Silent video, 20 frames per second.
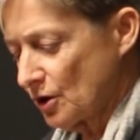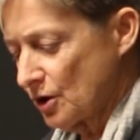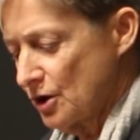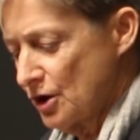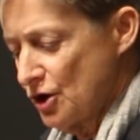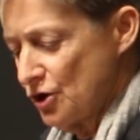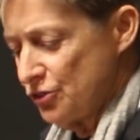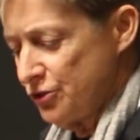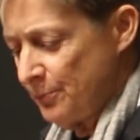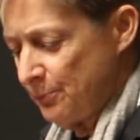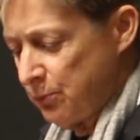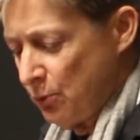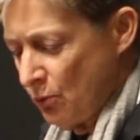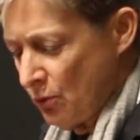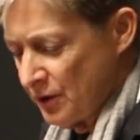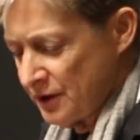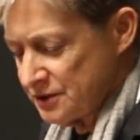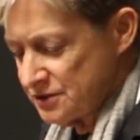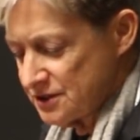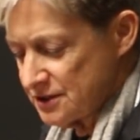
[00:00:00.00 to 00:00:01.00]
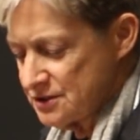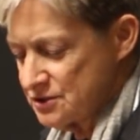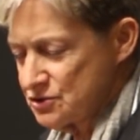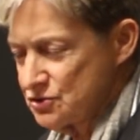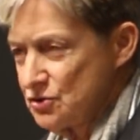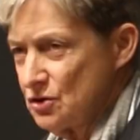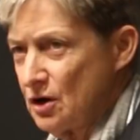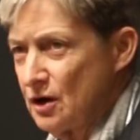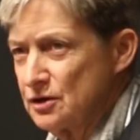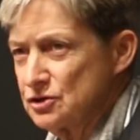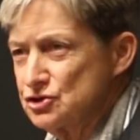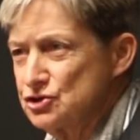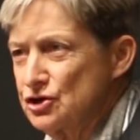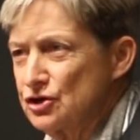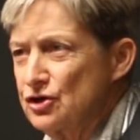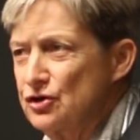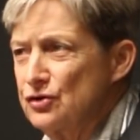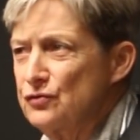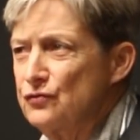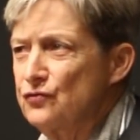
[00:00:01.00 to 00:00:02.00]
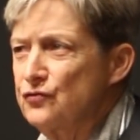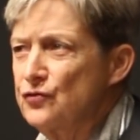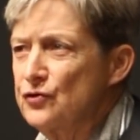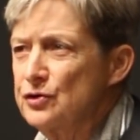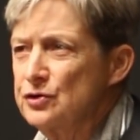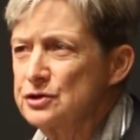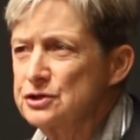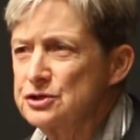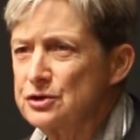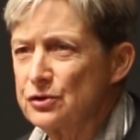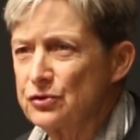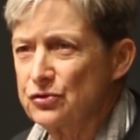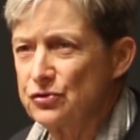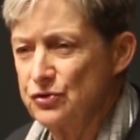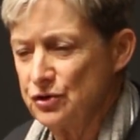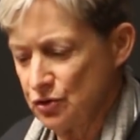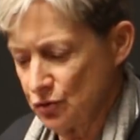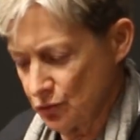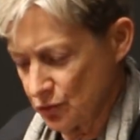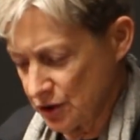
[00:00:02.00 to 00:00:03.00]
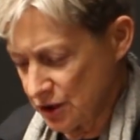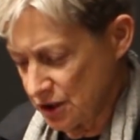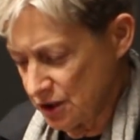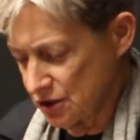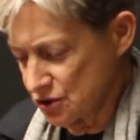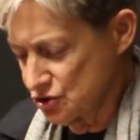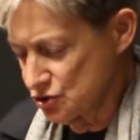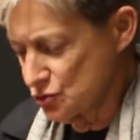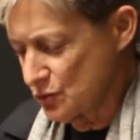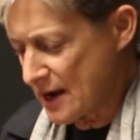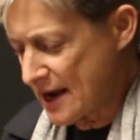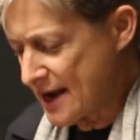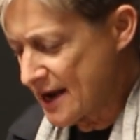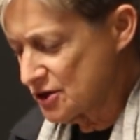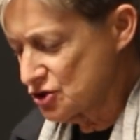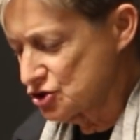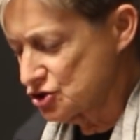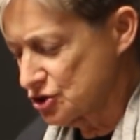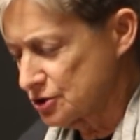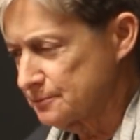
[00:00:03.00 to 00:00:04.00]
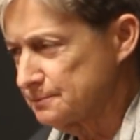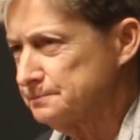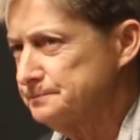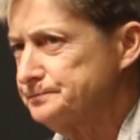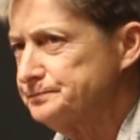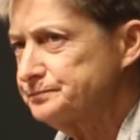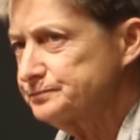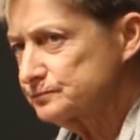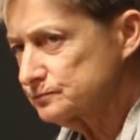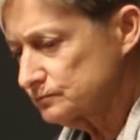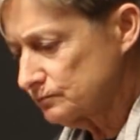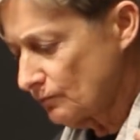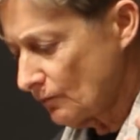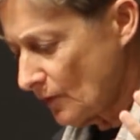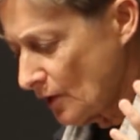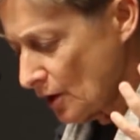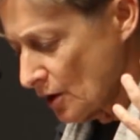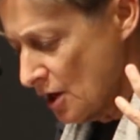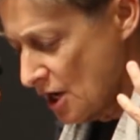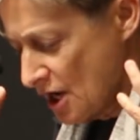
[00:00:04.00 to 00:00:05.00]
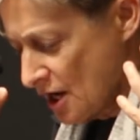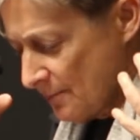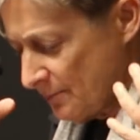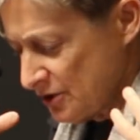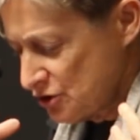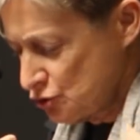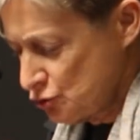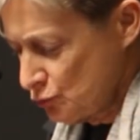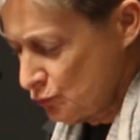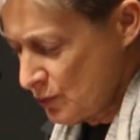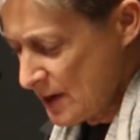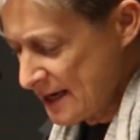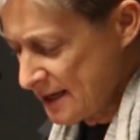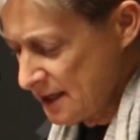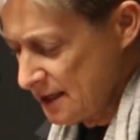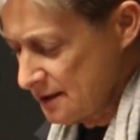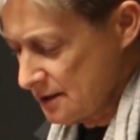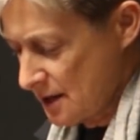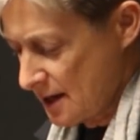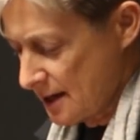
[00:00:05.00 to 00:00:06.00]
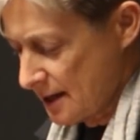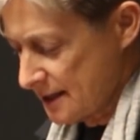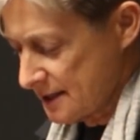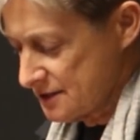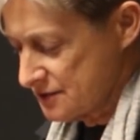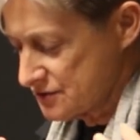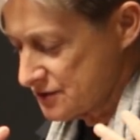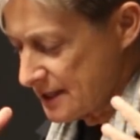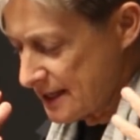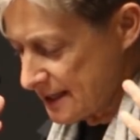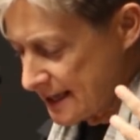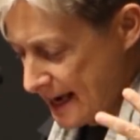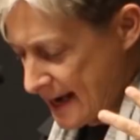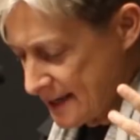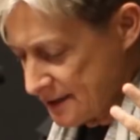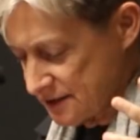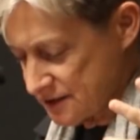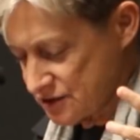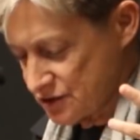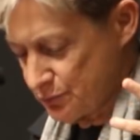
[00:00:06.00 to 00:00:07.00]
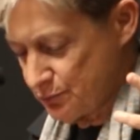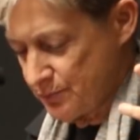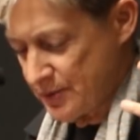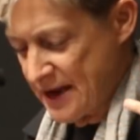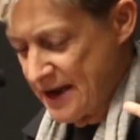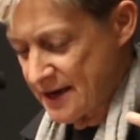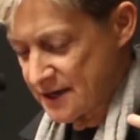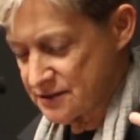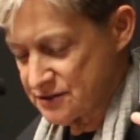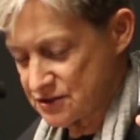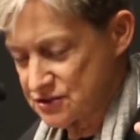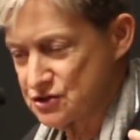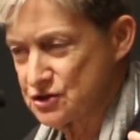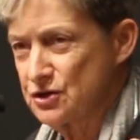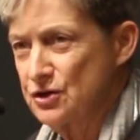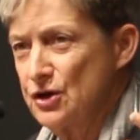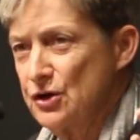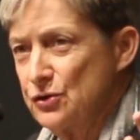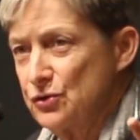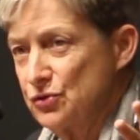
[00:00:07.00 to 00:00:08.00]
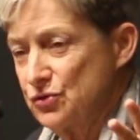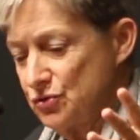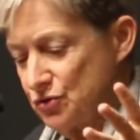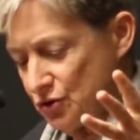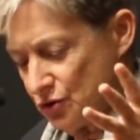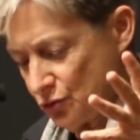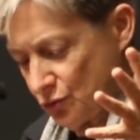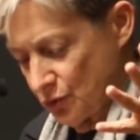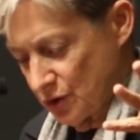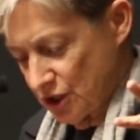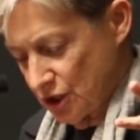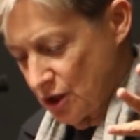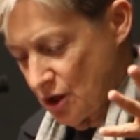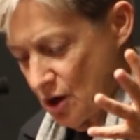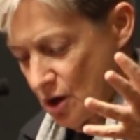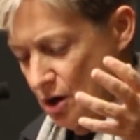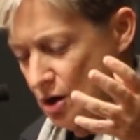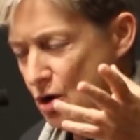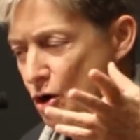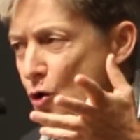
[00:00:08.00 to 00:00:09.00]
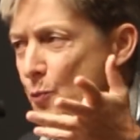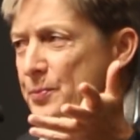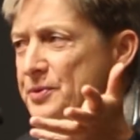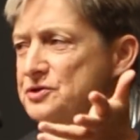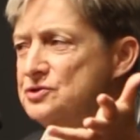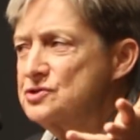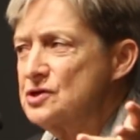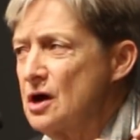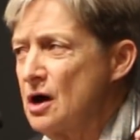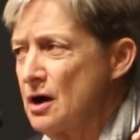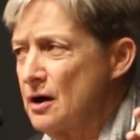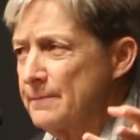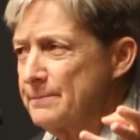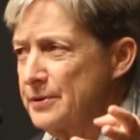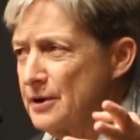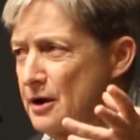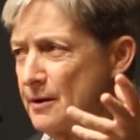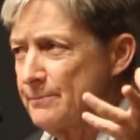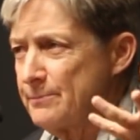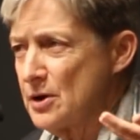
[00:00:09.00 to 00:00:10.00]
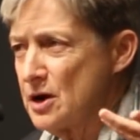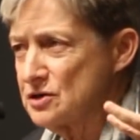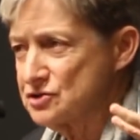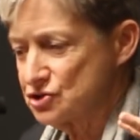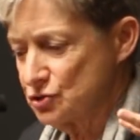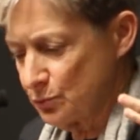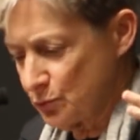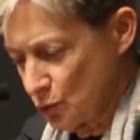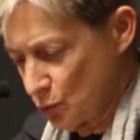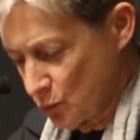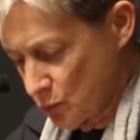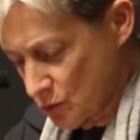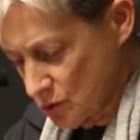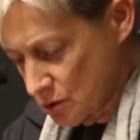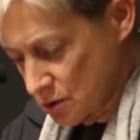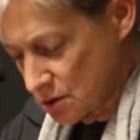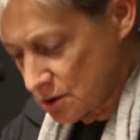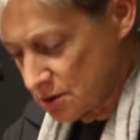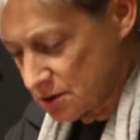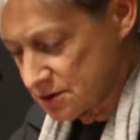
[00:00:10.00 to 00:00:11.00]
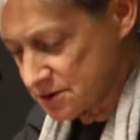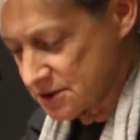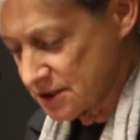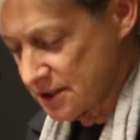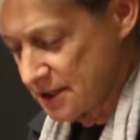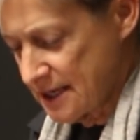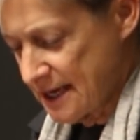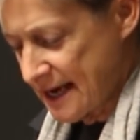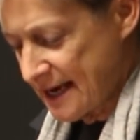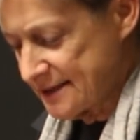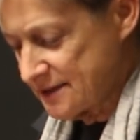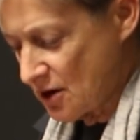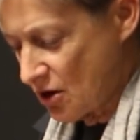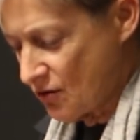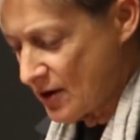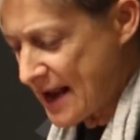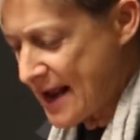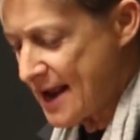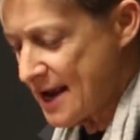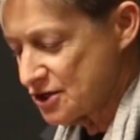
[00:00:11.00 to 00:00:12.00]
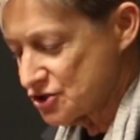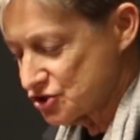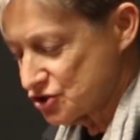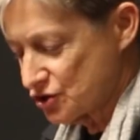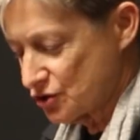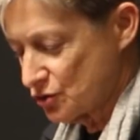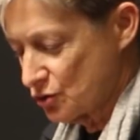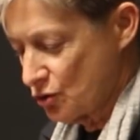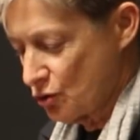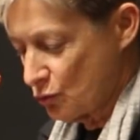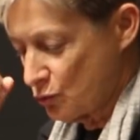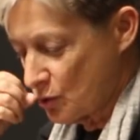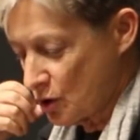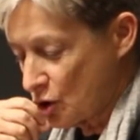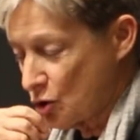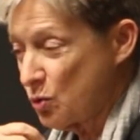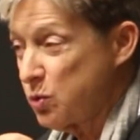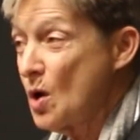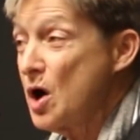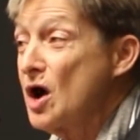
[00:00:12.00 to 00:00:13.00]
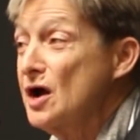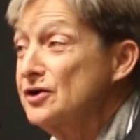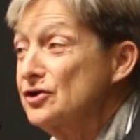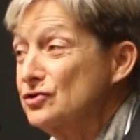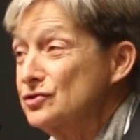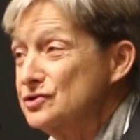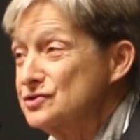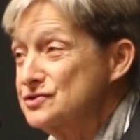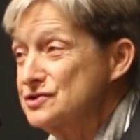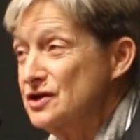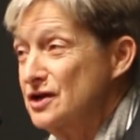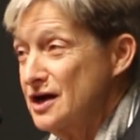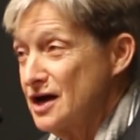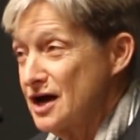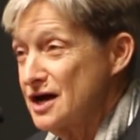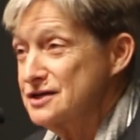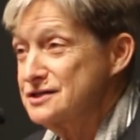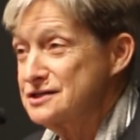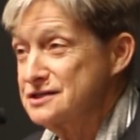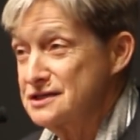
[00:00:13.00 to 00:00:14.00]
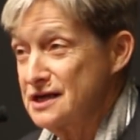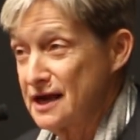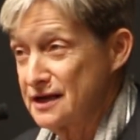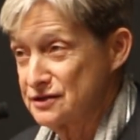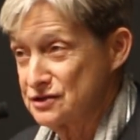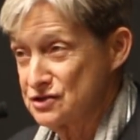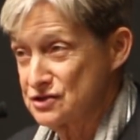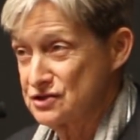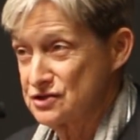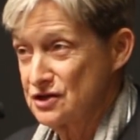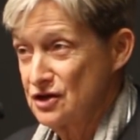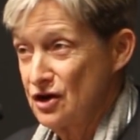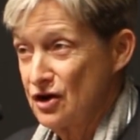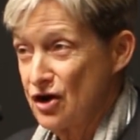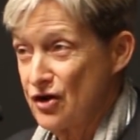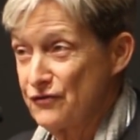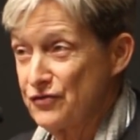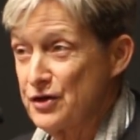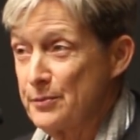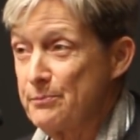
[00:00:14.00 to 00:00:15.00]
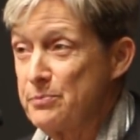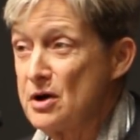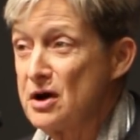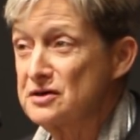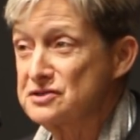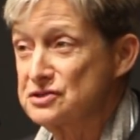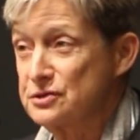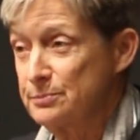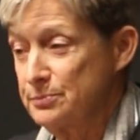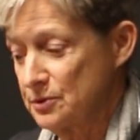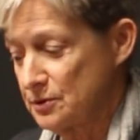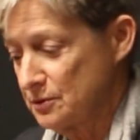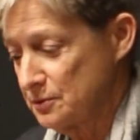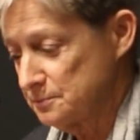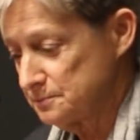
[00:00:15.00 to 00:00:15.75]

The point is not to convert theory into action, but to recognize that at its best, theory opens up a possible world, and our action requires a sense of the possible.